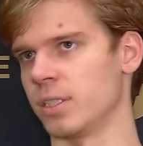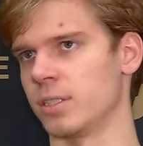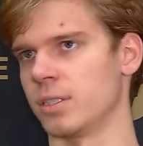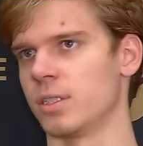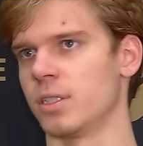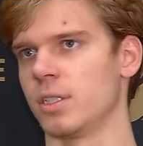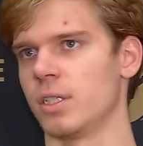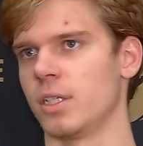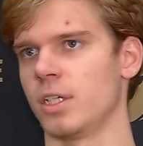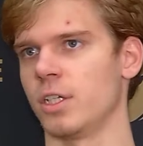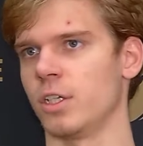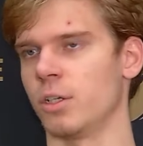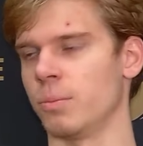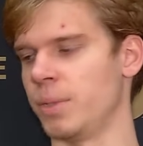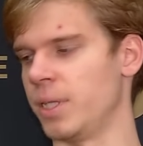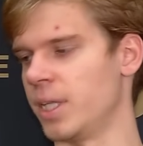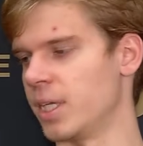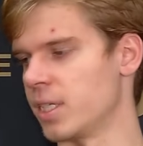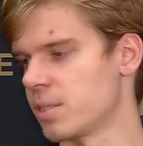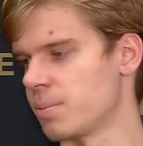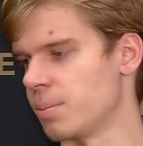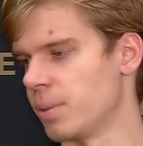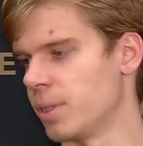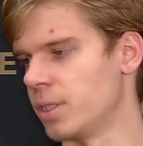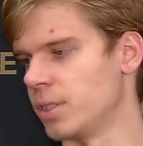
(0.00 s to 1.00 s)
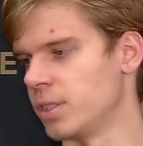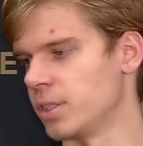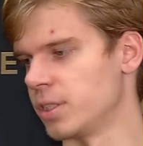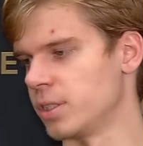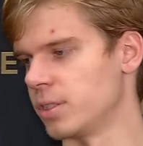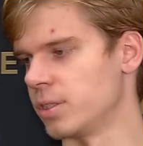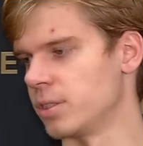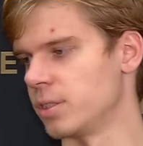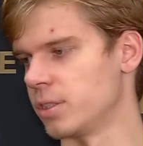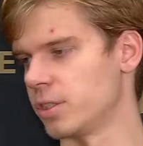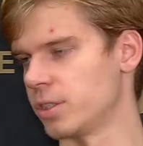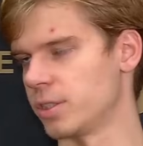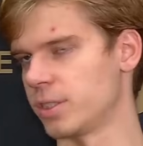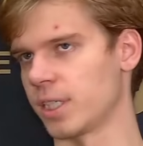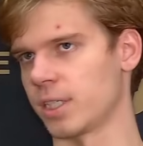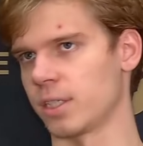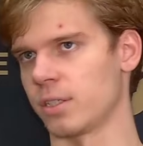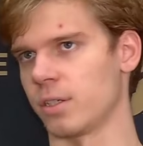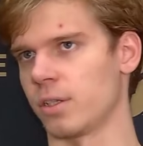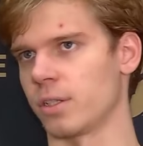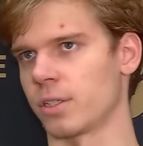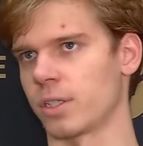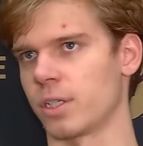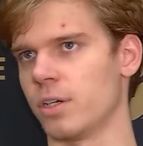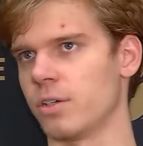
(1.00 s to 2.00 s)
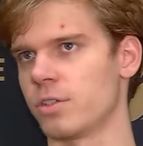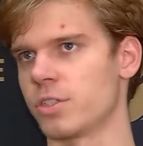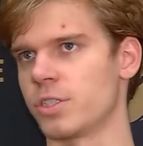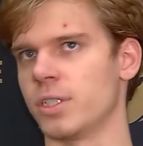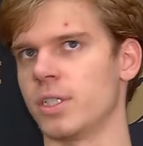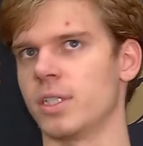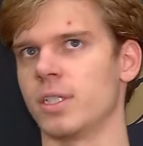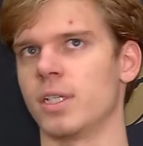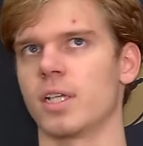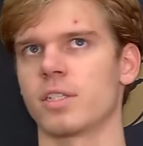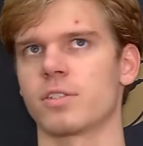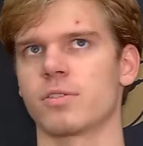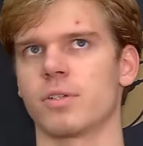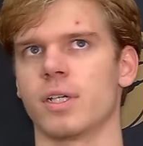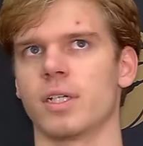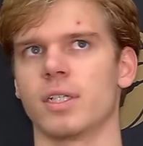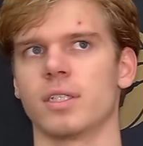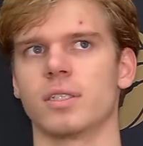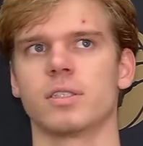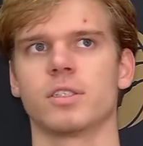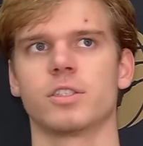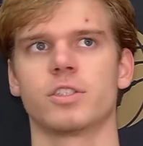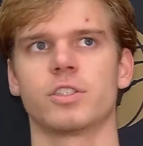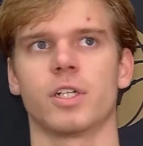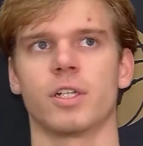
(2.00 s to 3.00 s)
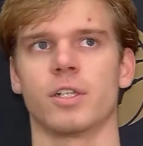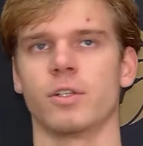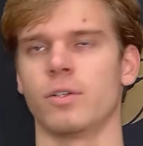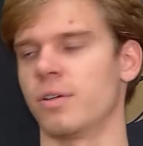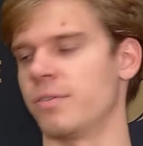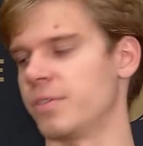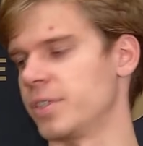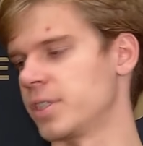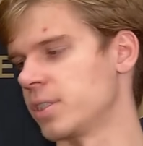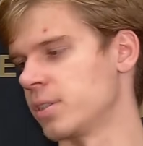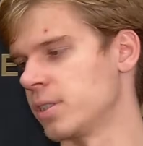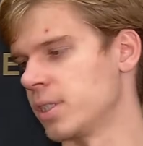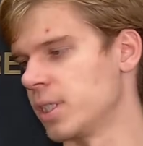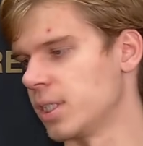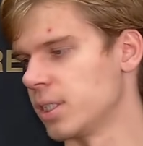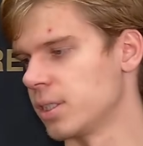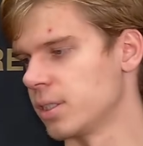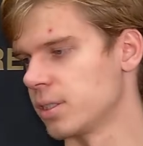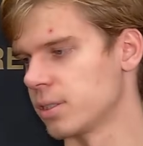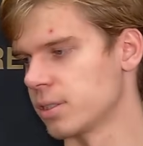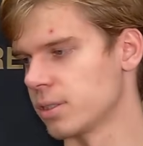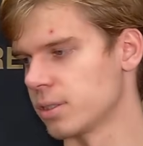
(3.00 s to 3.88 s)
you know, be that sponge and just taking all the coaching. And that's what I try to do every single day.